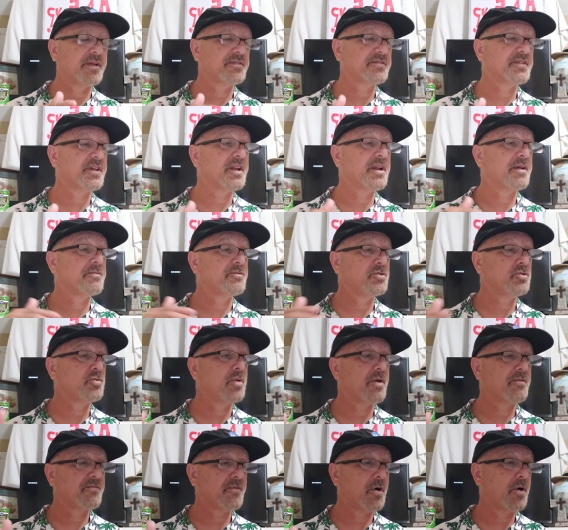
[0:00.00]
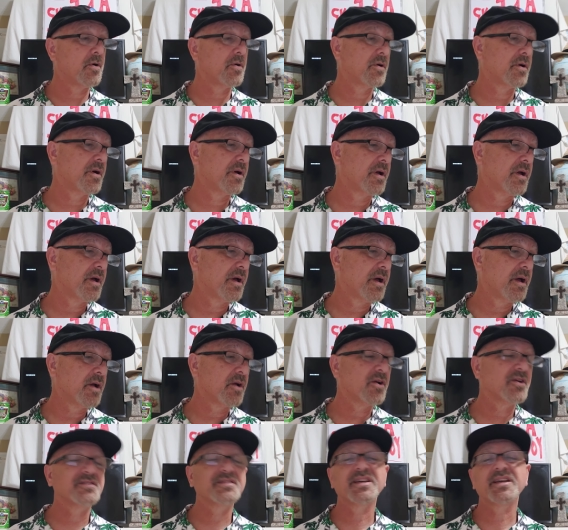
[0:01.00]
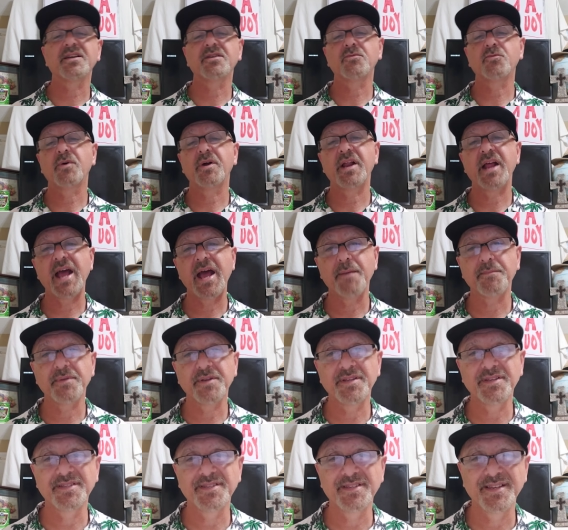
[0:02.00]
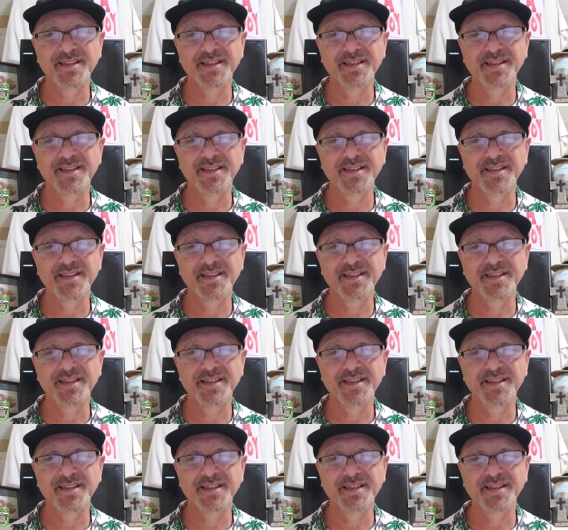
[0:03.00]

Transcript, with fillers: instead of UFO. Because they, what happens,